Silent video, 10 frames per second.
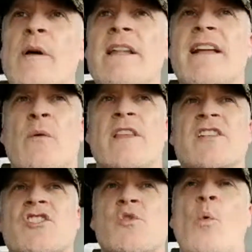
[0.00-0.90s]
going in there
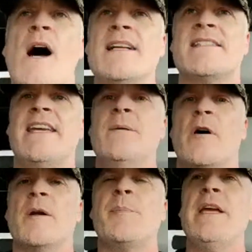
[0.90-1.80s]
with a SWAT
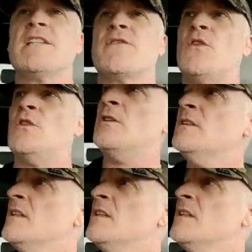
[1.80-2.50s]
team on a peaceful